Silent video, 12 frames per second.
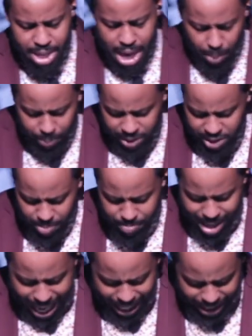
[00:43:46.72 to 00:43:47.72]
Help us to
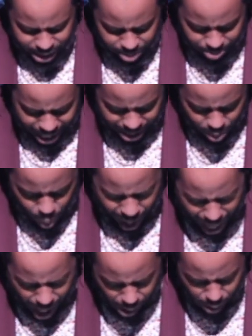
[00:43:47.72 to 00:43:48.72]
manage money
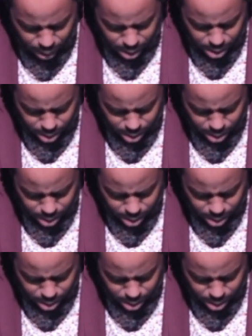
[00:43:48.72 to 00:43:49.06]
well.